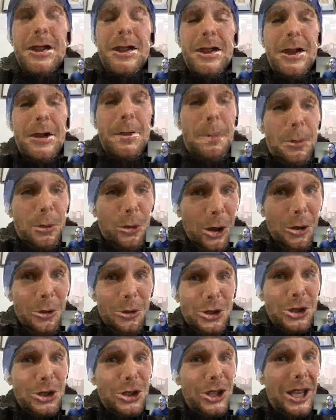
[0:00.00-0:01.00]

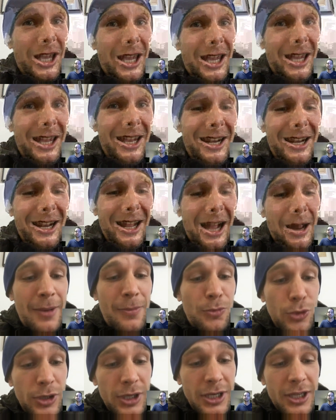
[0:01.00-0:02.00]
approach, and
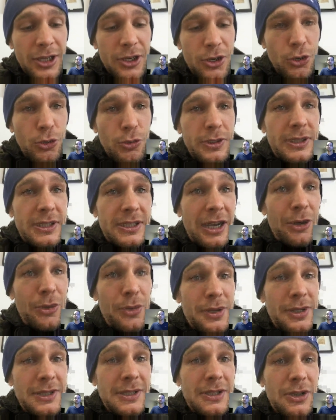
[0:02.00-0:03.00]
I'm really curious
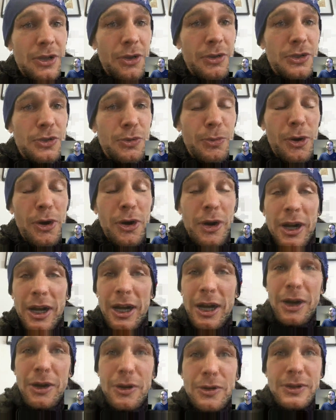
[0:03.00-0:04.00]
how this is going to work
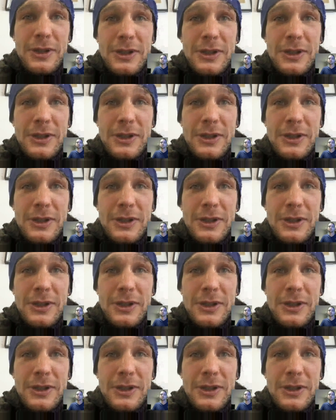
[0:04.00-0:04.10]
out.